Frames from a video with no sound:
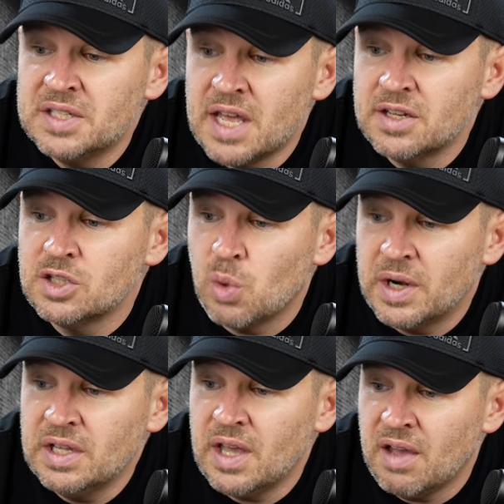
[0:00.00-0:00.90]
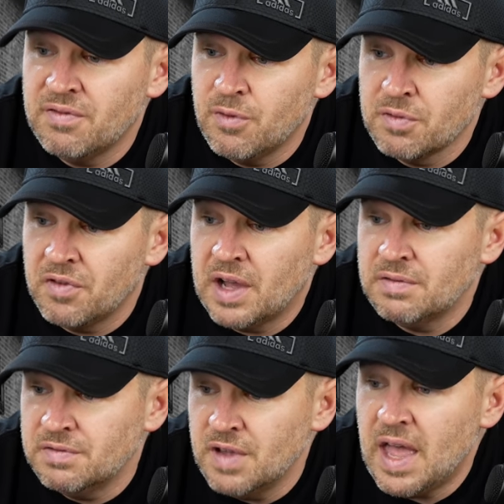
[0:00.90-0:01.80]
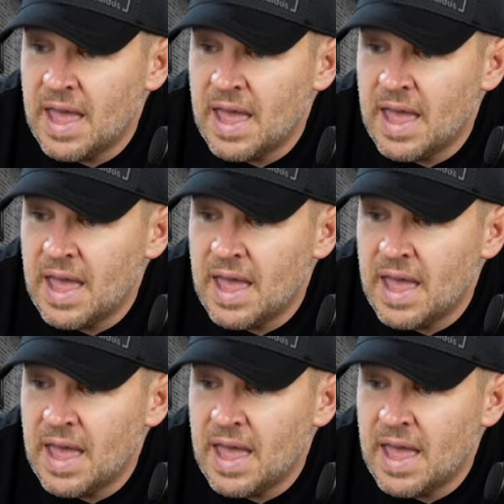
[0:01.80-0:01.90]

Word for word: 10 to 20 f4.5